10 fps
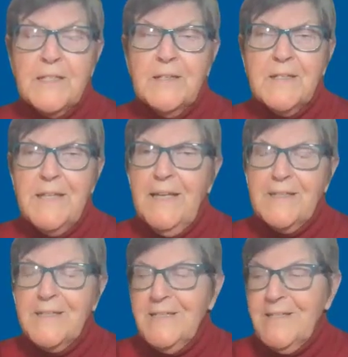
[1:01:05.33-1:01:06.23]
because
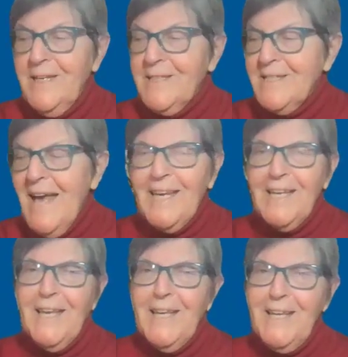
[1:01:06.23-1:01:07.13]
it's not
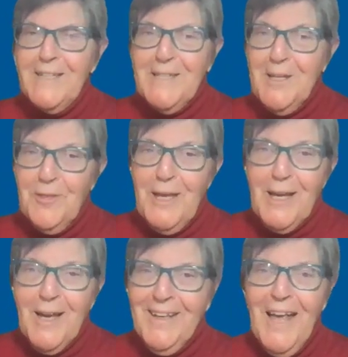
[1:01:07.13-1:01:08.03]
an easy
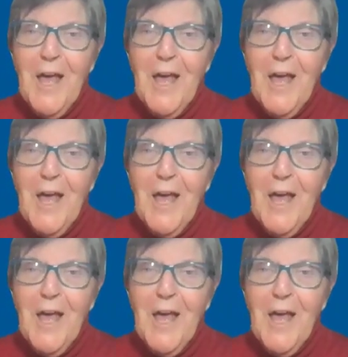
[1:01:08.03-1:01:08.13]
thing.